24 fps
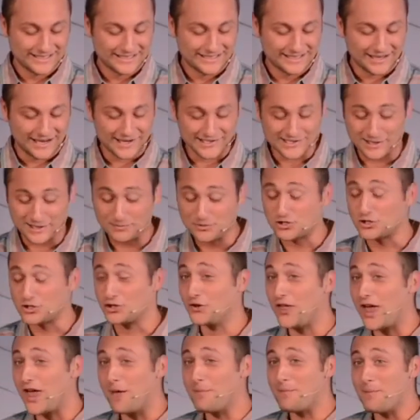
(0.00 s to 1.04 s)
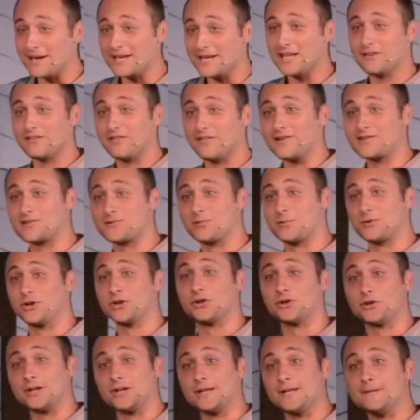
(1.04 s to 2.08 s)
As I'm sure that many of us would
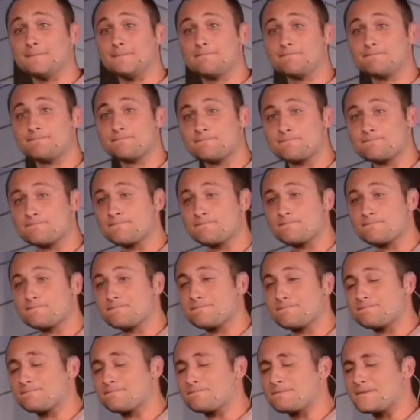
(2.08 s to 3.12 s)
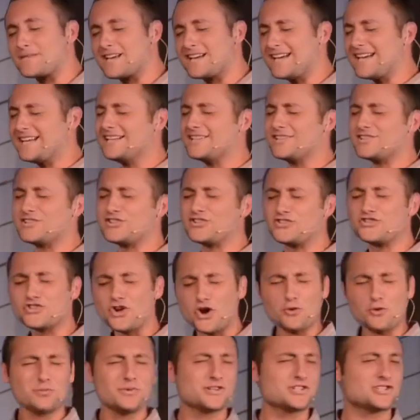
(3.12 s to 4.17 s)
agree, it is
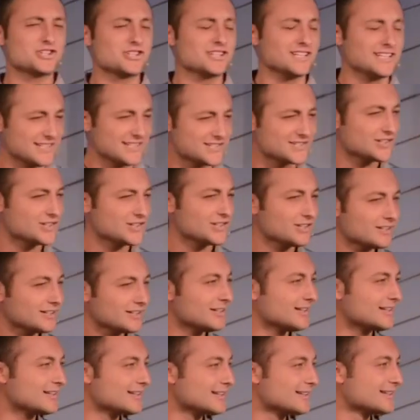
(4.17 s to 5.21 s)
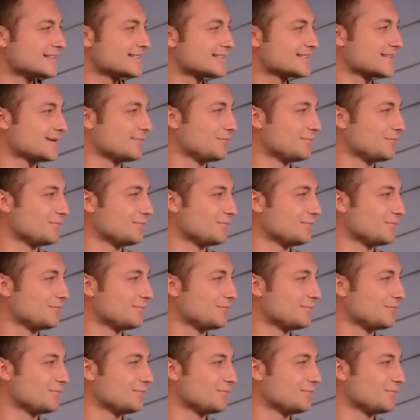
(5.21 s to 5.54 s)
so much easier to